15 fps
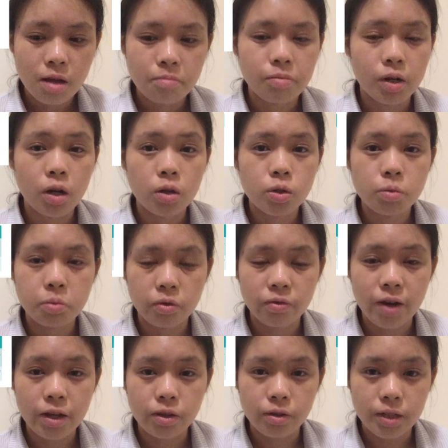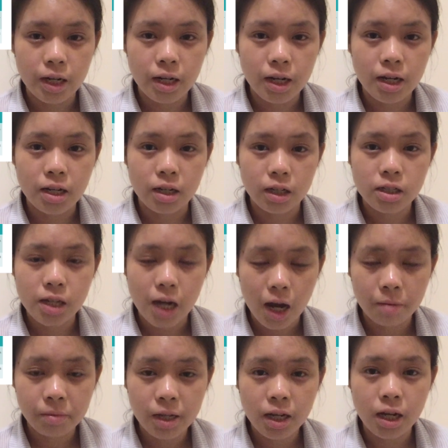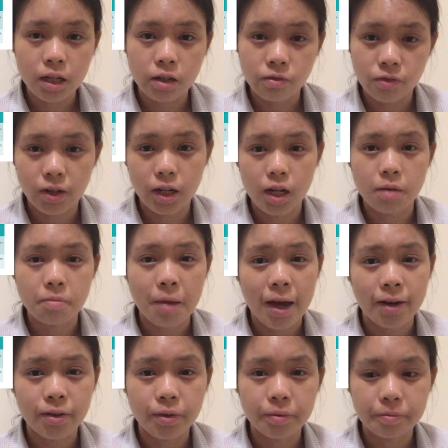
but also provide their data in a timely and convenient manner.